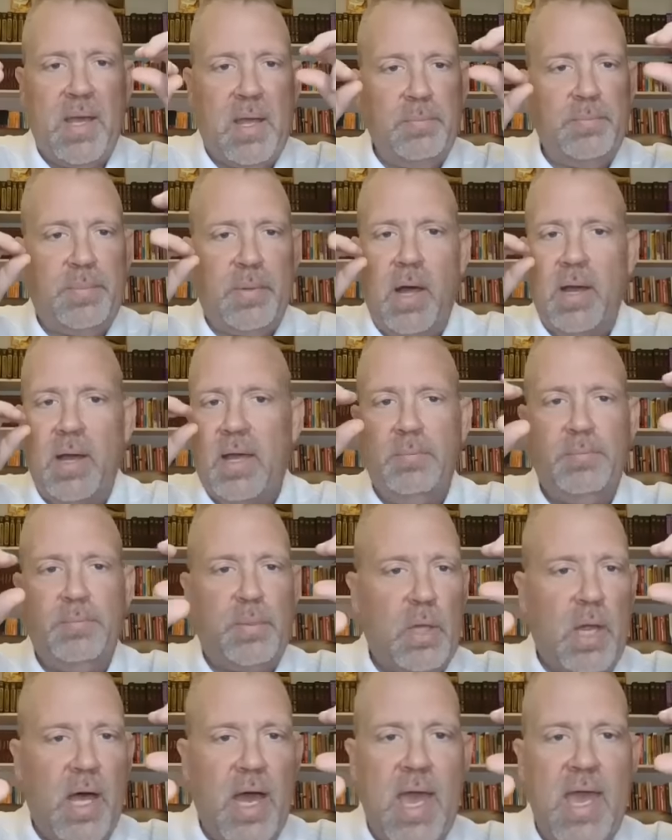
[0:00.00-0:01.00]
pick and plug
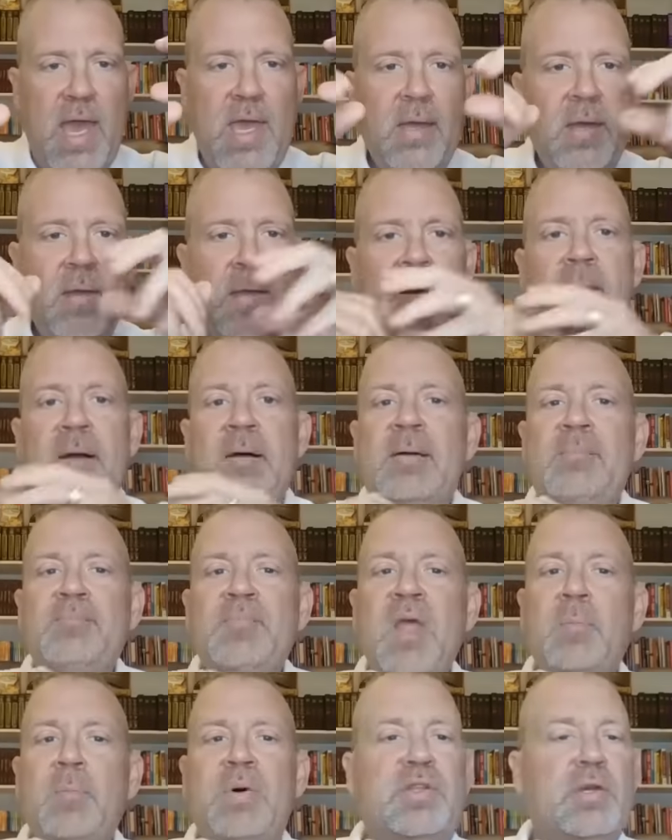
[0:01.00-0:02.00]
and play.
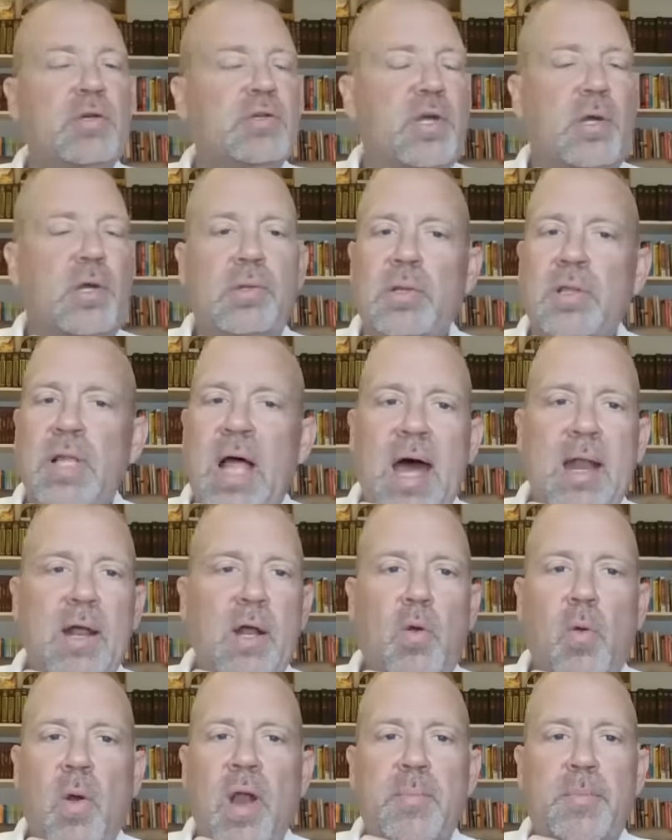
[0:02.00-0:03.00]
But there's a
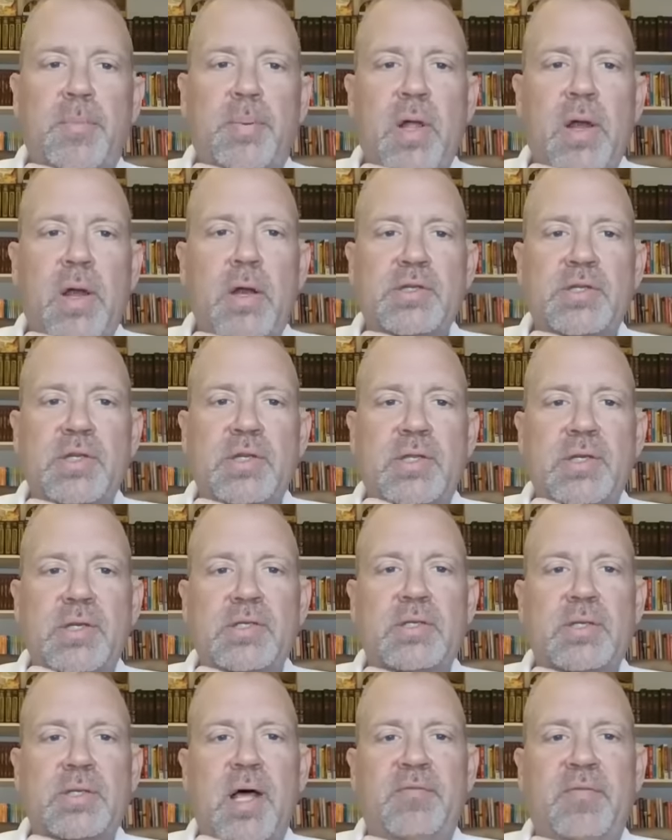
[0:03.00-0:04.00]
lot of great players at
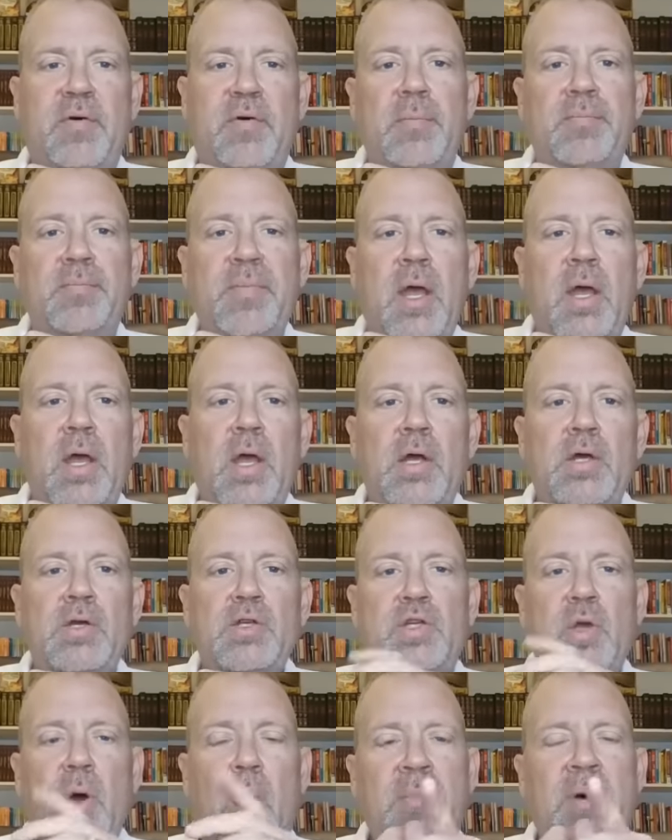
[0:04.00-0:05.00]
this level.
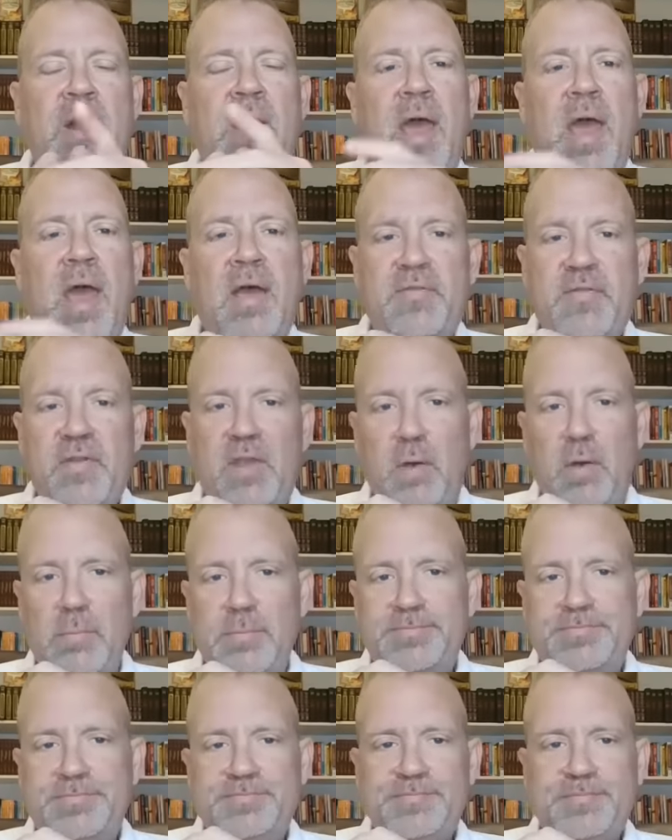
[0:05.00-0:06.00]
So I'm going to ask
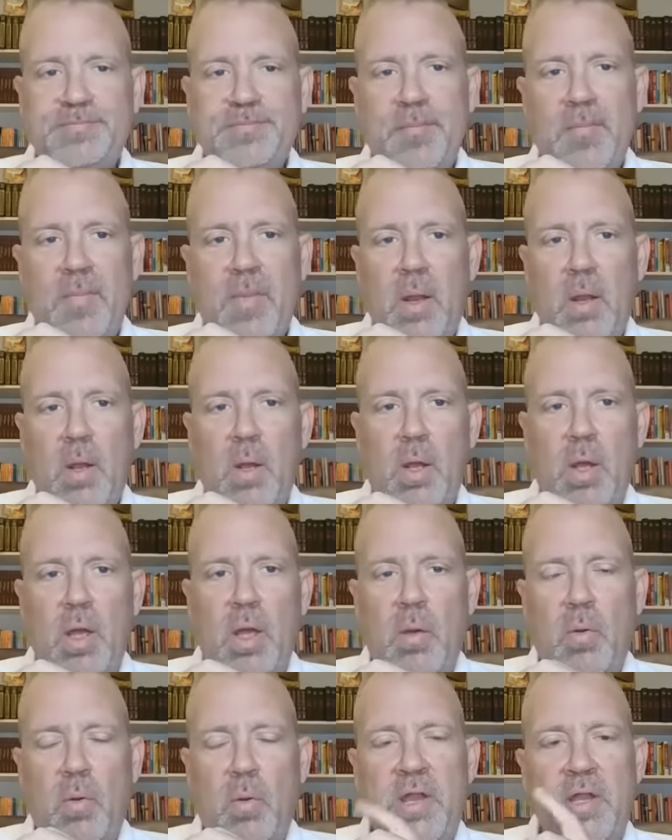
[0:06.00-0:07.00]
you,
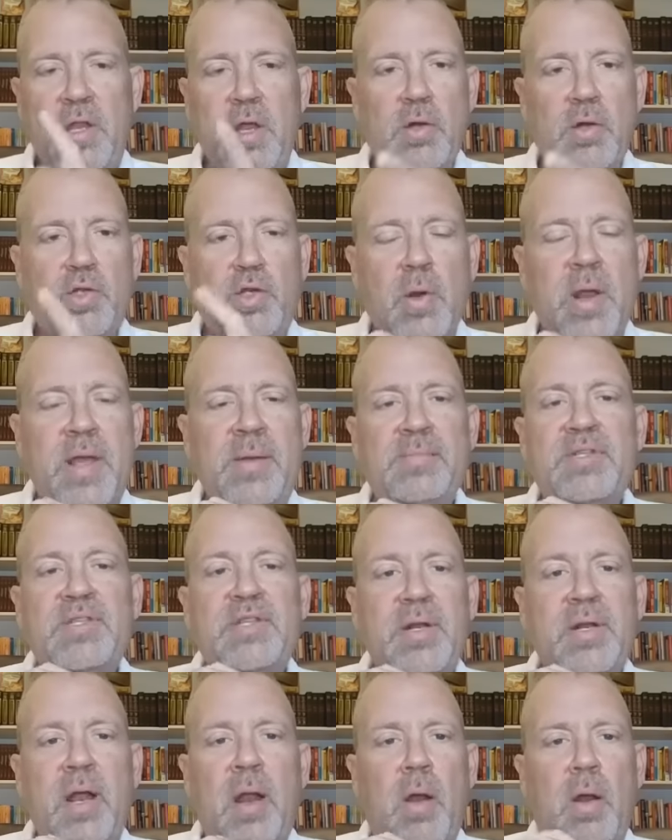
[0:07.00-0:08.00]
in your dream
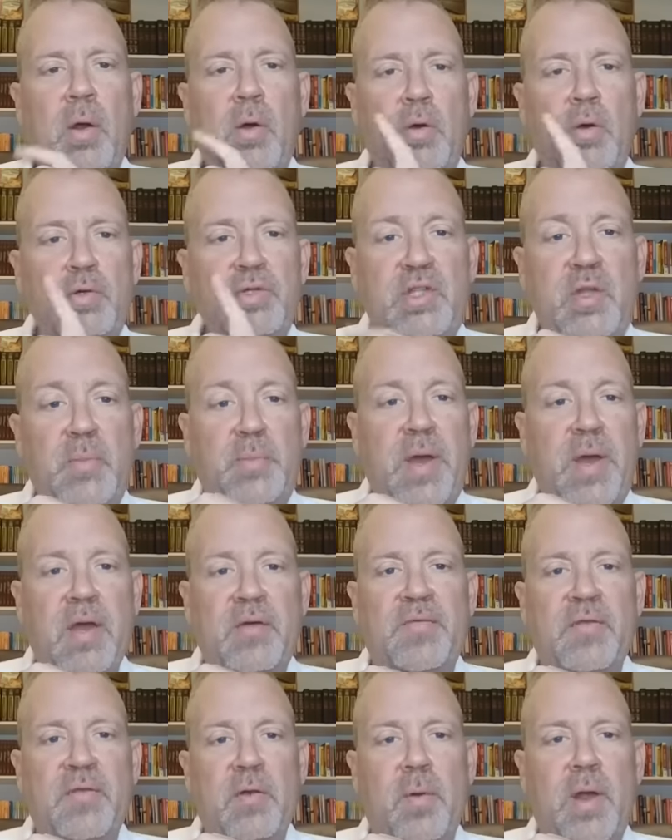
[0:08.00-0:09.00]
scenario, who's the
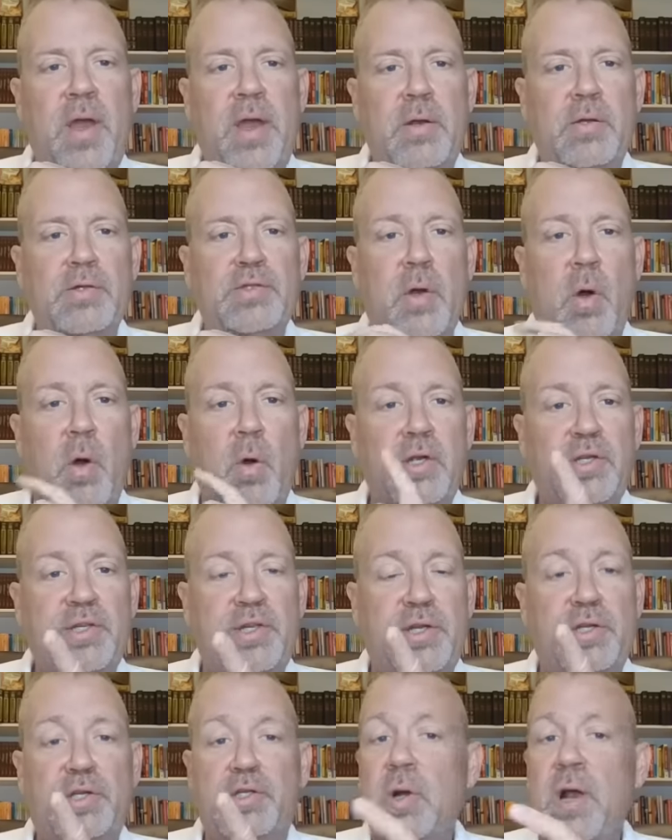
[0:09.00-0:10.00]
pick for the Raiders, or
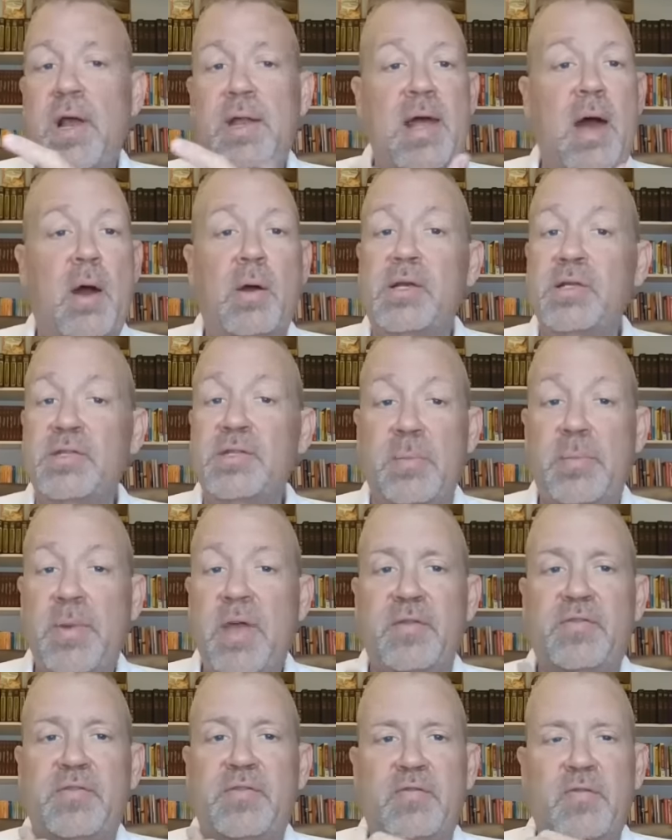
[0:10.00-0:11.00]
is it a trade down? Because to
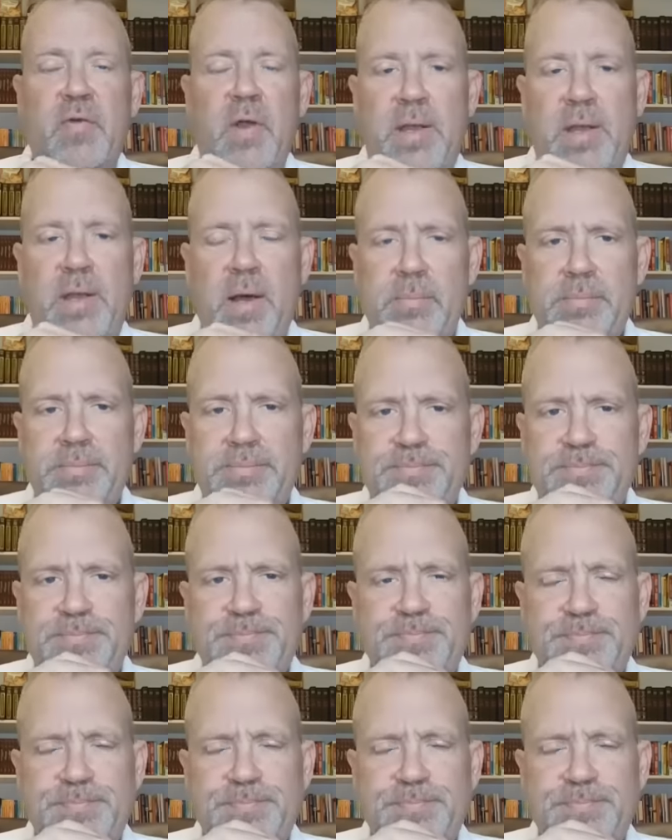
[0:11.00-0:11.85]
me, it's a trade down.